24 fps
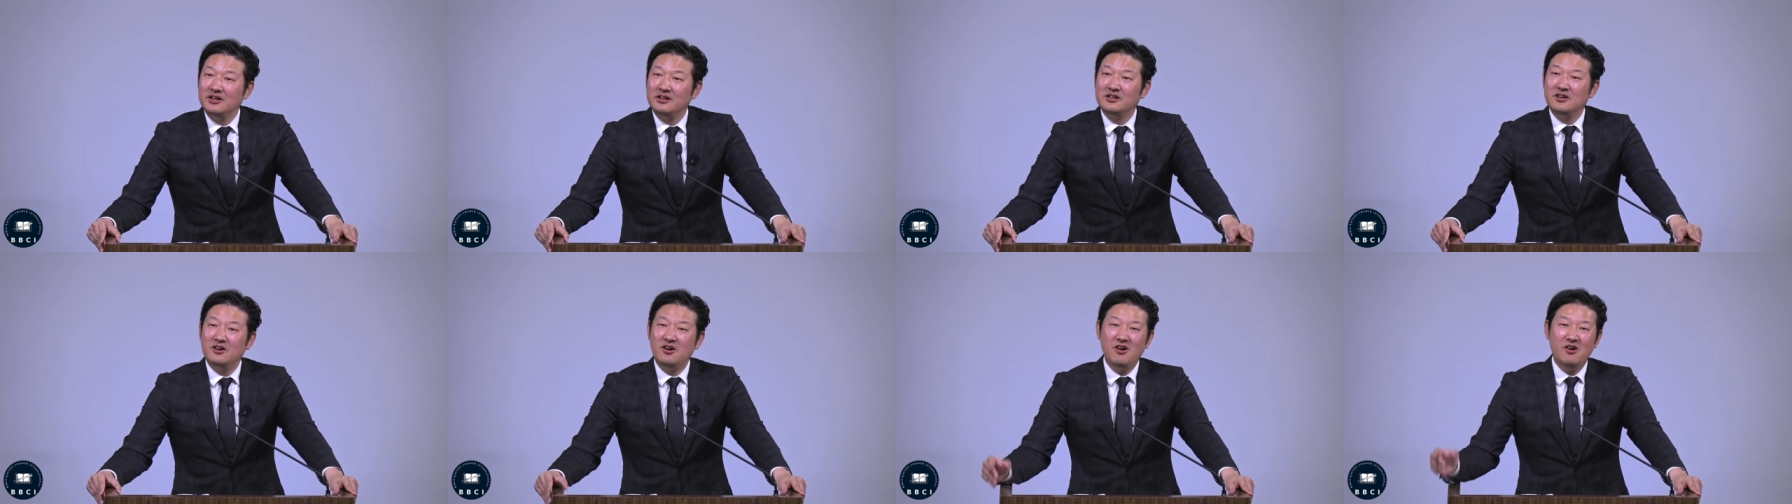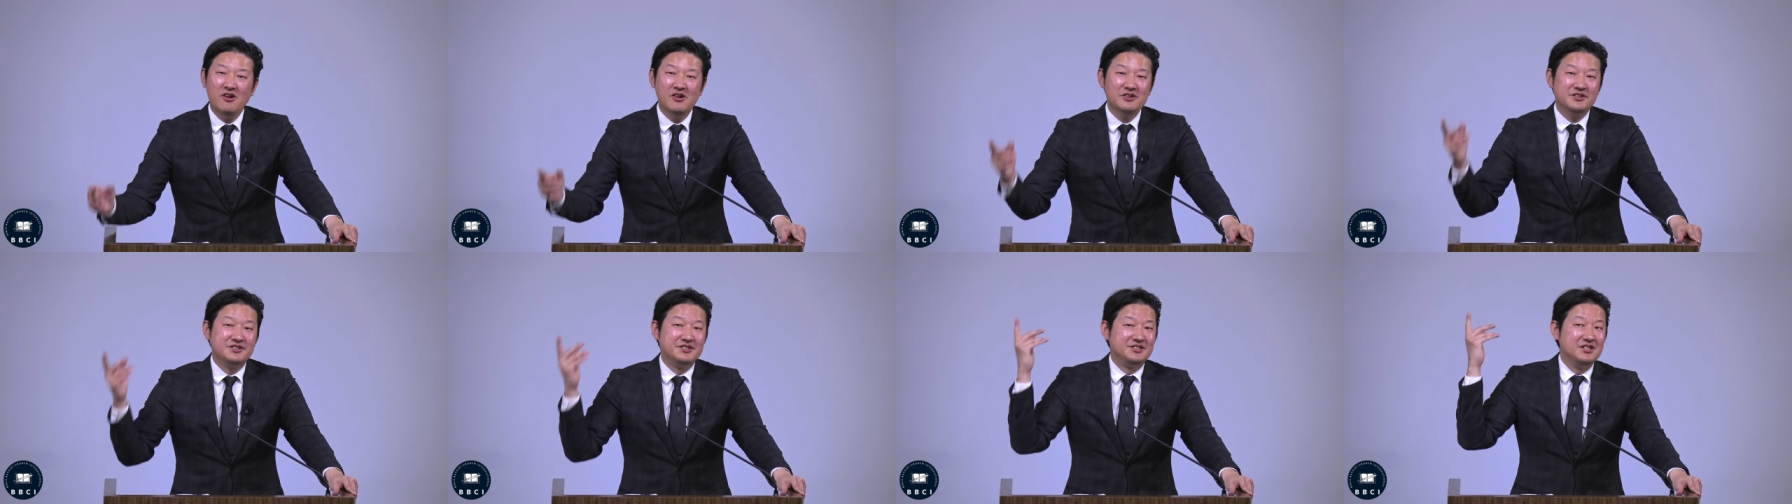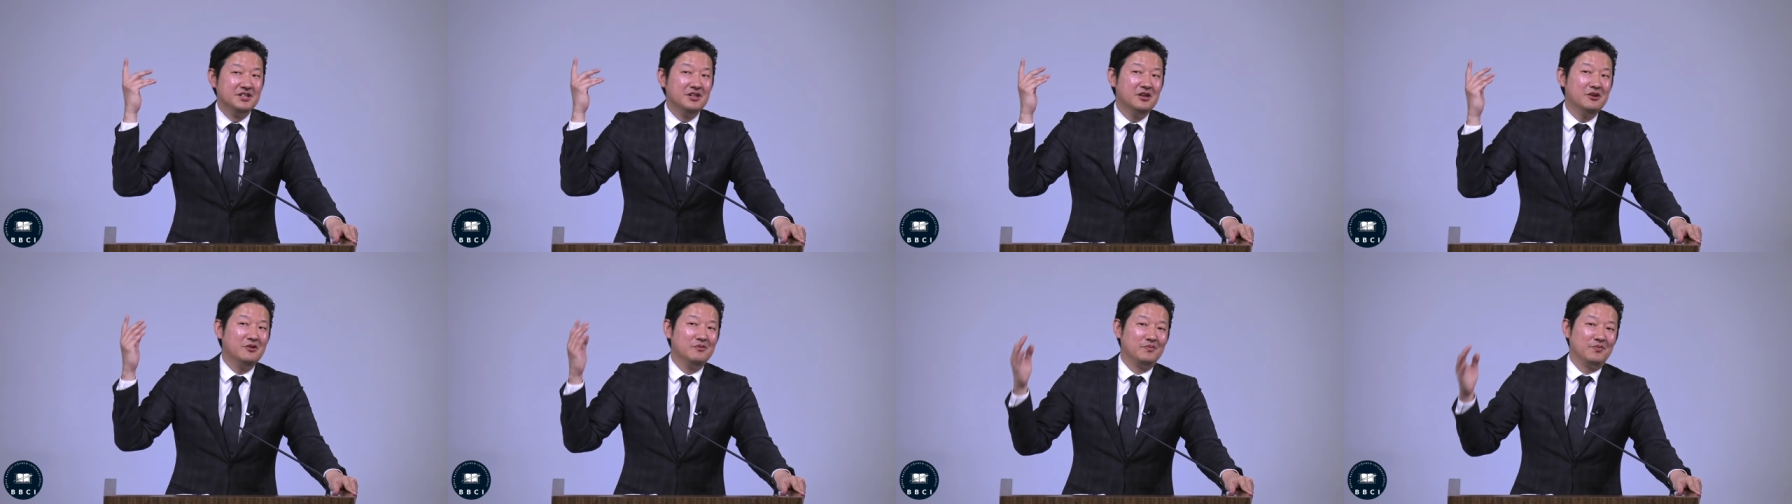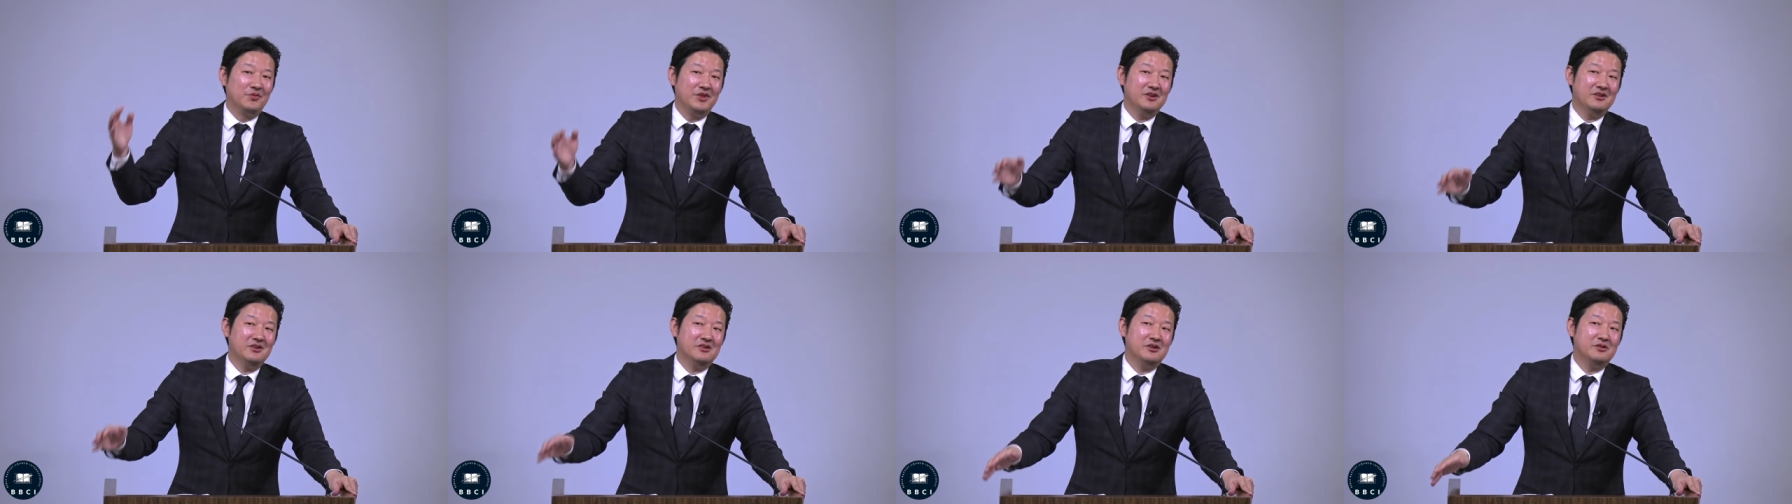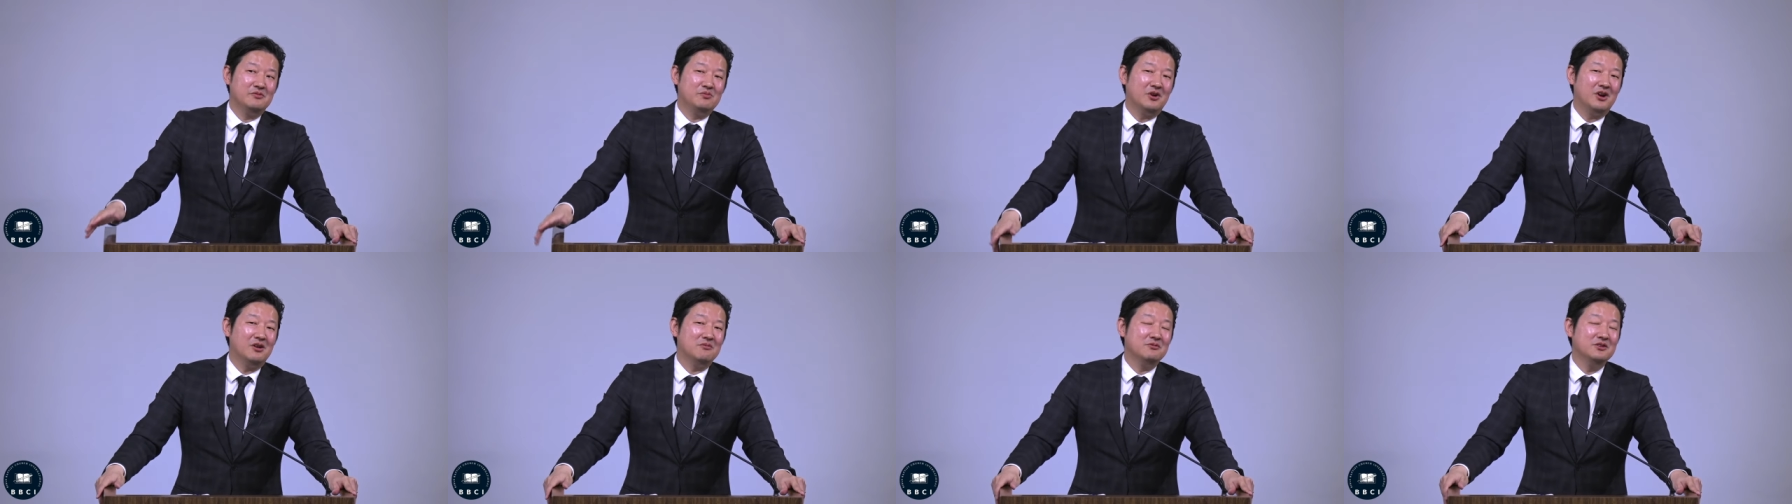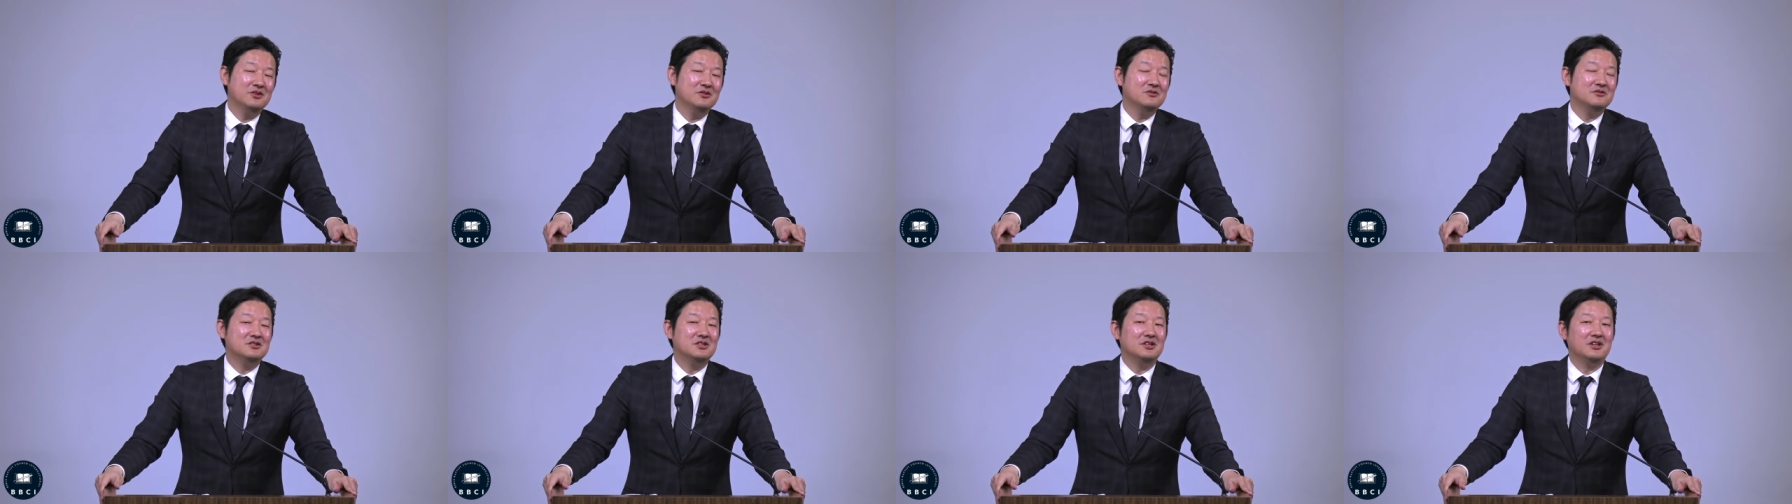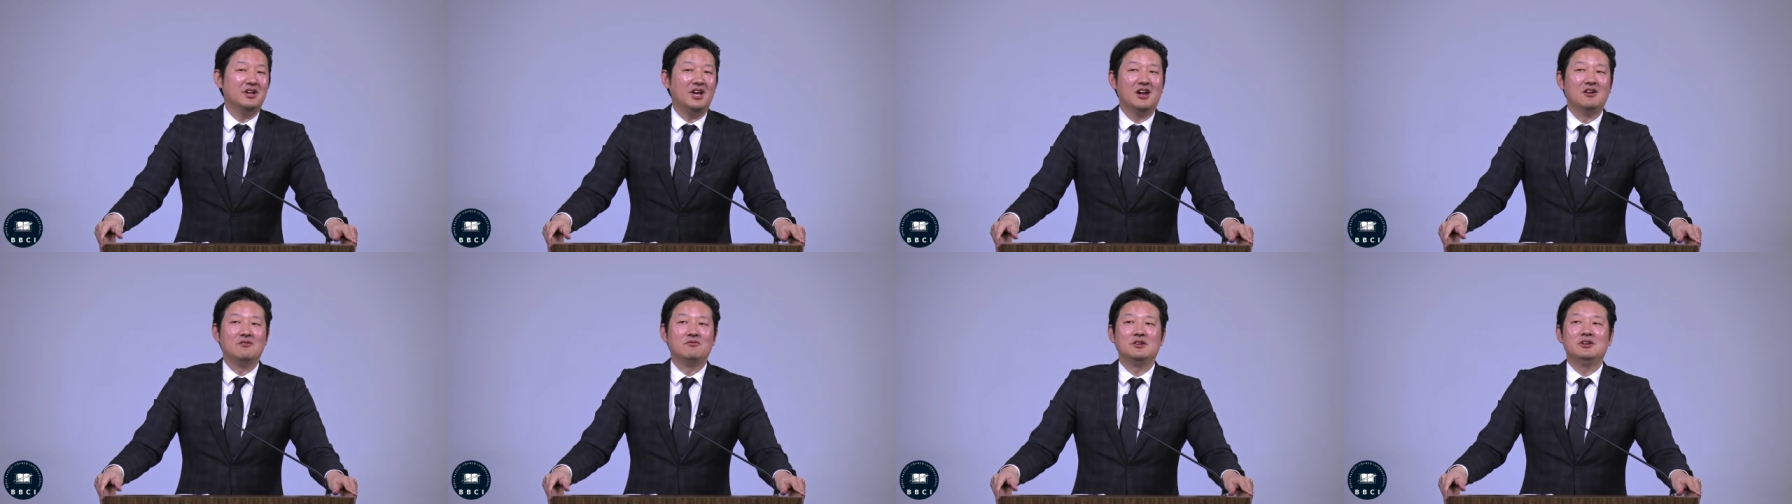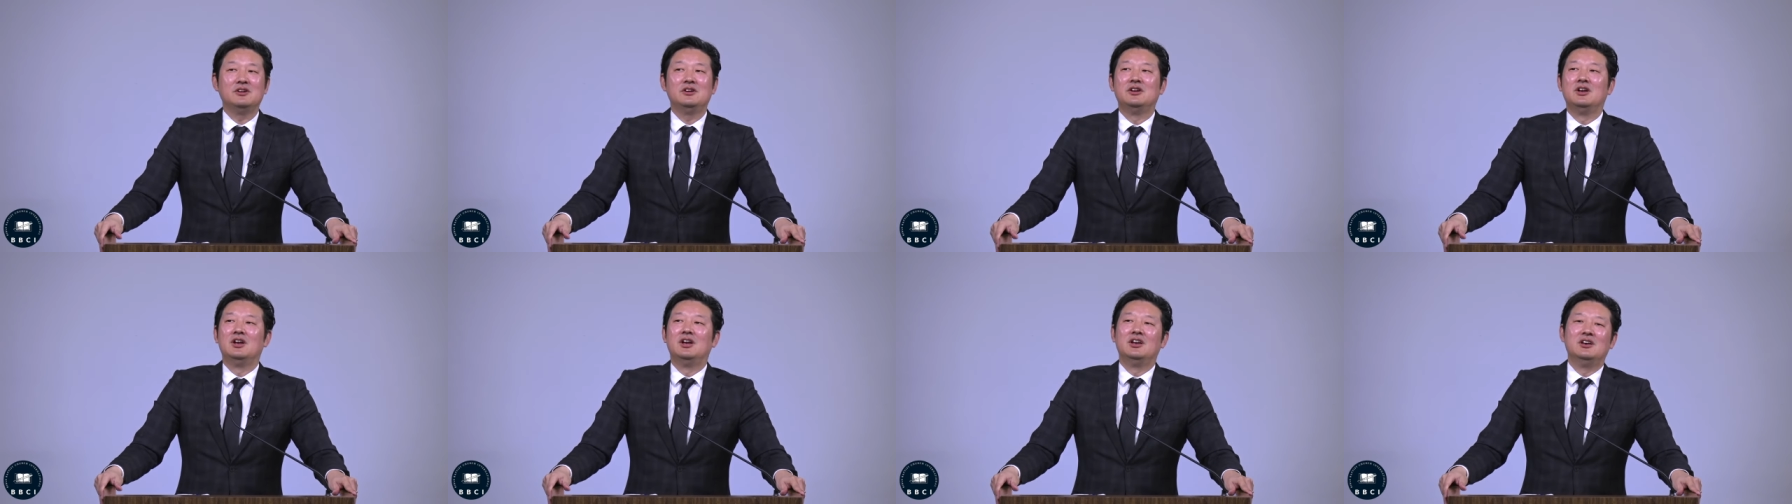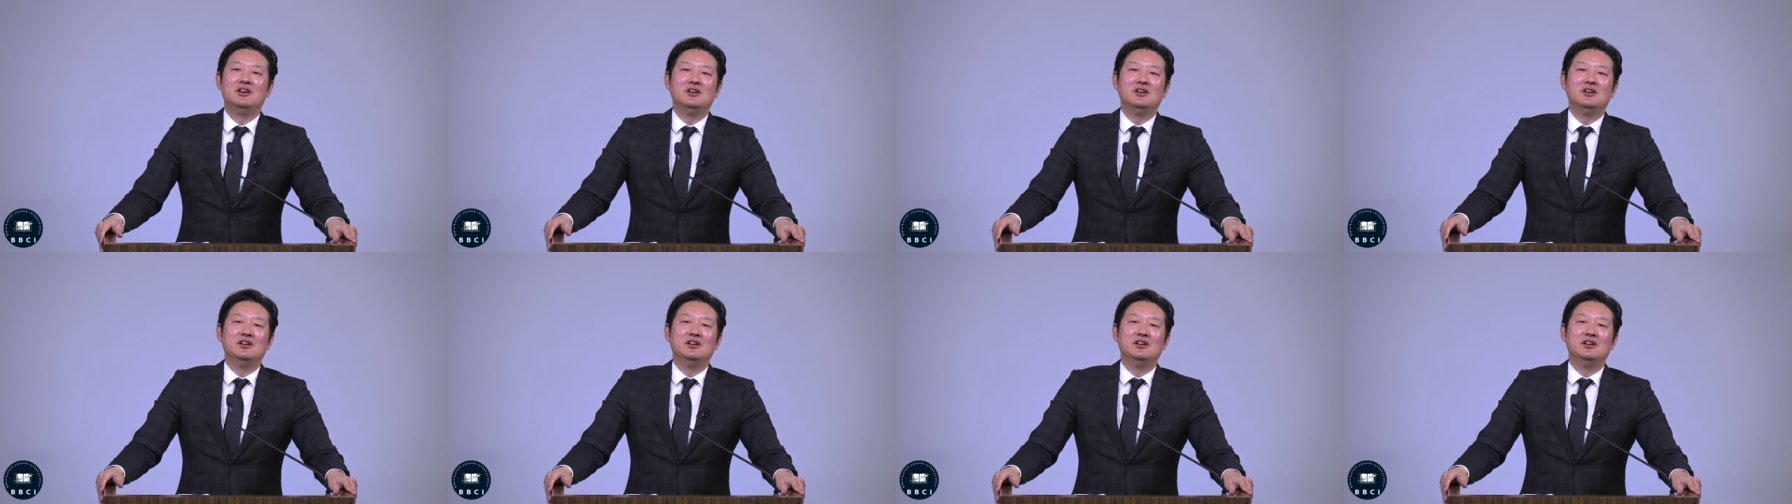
Curse him, you know, probably using every,